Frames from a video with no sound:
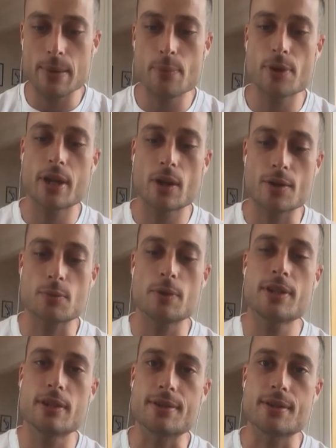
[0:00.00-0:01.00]
the people that I
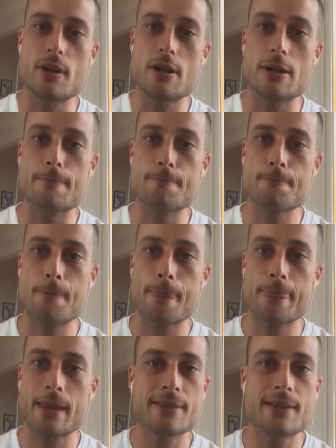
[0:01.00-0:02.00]
was with at the time
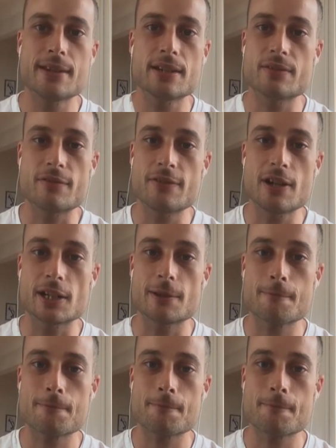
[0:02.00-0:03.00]
didn't give a
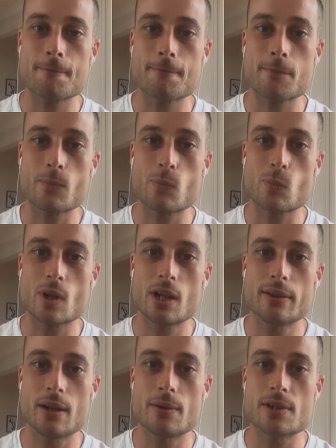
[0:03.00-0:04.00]
fuck.
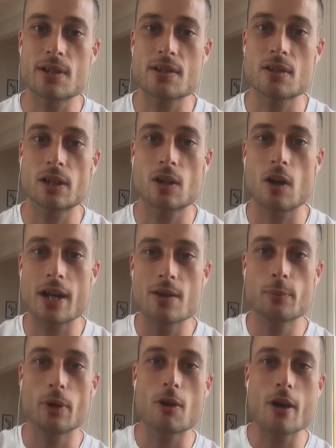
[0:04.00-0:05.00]
They were just like, oh,
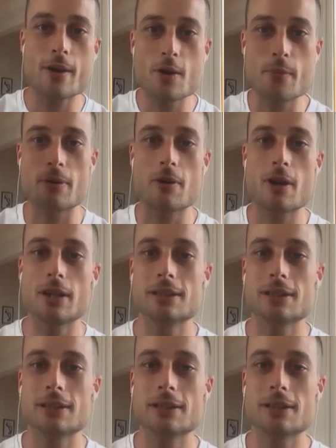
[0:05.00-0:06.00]
he'll be right.